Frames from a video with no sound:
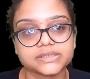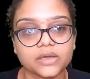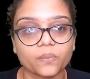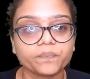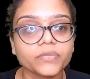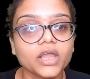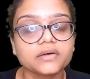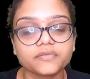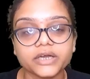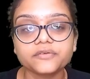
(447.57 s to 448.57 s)
Now
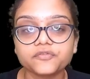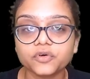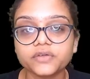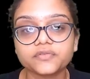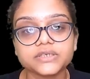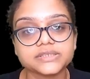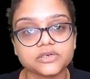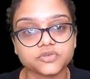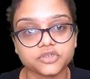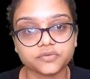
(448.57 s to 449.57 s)
find 4 different
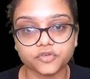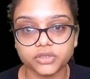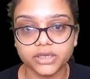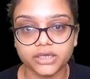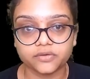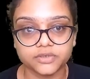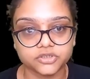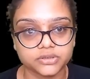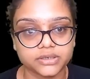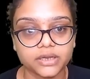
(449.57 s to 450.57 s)
solutions for the
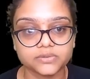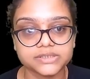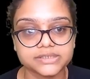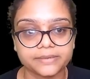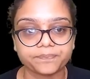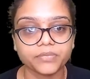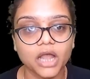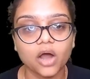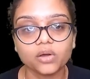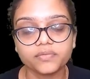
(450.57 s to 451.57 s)
equation. Now see
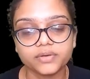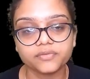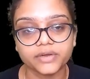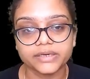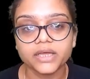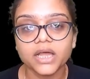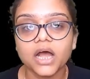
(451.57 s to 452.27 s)
how we will find.